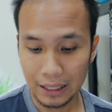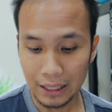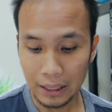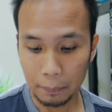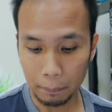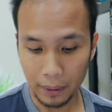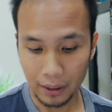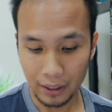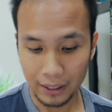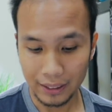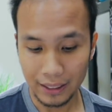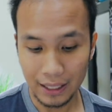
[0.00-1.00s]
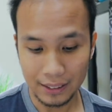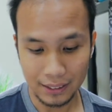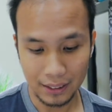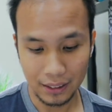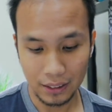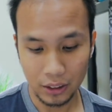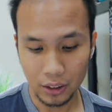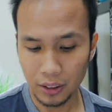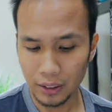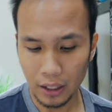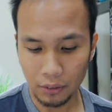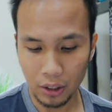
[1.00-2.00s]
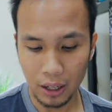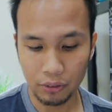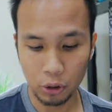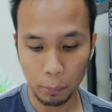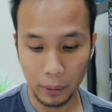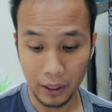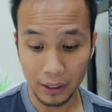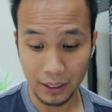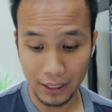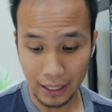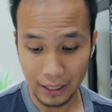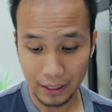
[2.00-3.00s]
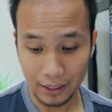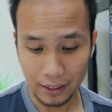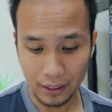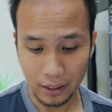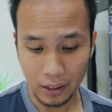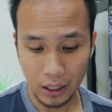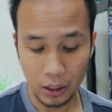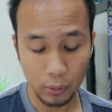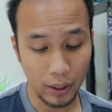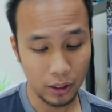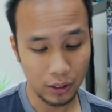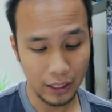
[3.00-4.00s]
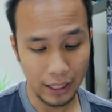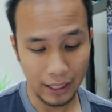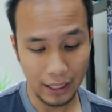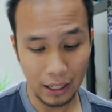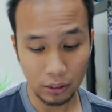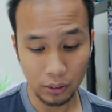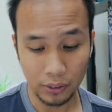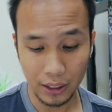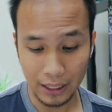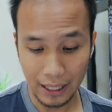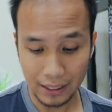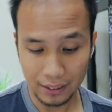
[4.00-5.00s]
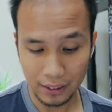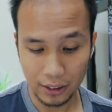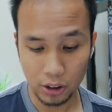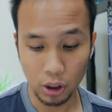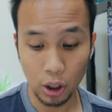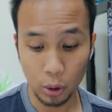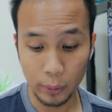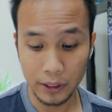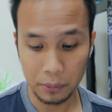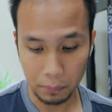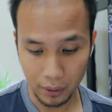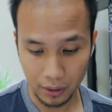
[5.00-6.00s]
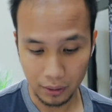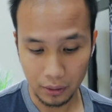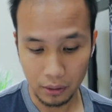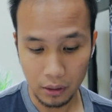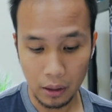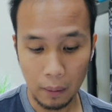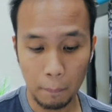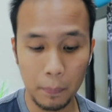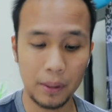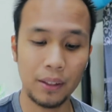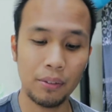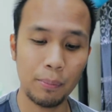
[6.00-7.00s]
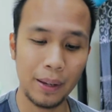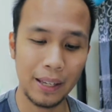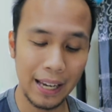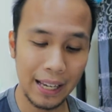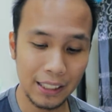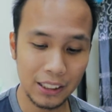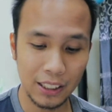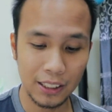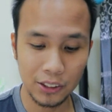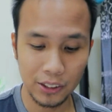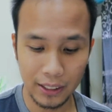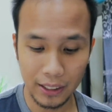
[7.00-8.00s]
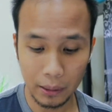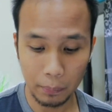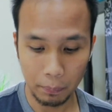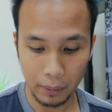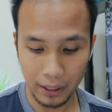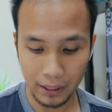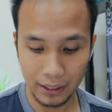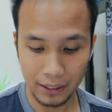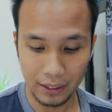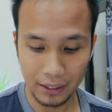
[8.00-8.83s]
Click pair and that's it. You'll never have to pair it again. And when you take it out of the case, it's always paired. But if by any chance you need to pair it,